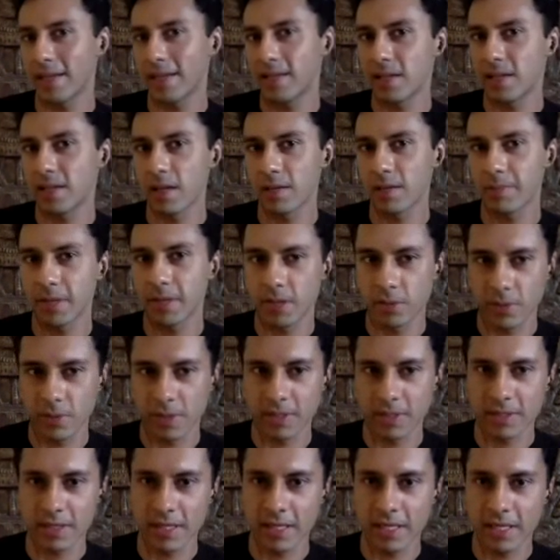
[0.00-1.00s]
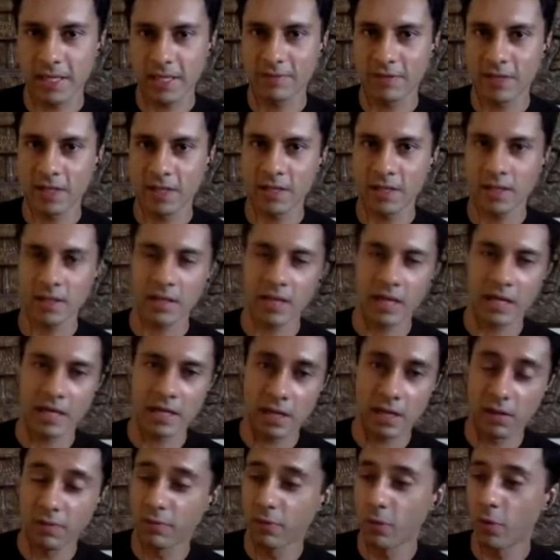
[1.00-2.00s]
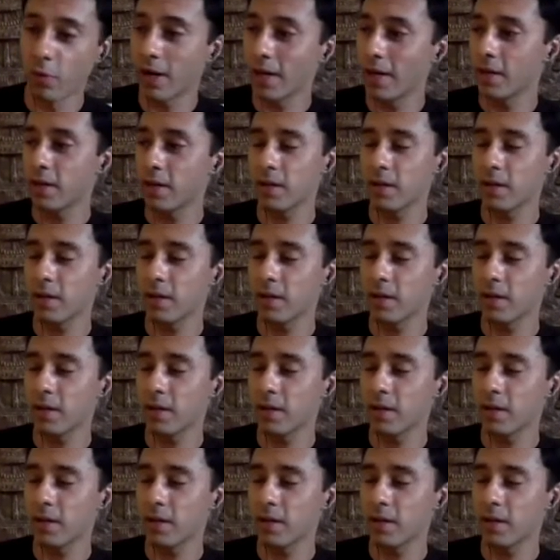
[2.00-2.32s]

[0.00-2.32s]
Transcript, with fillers: a little bit towards the evening and avoid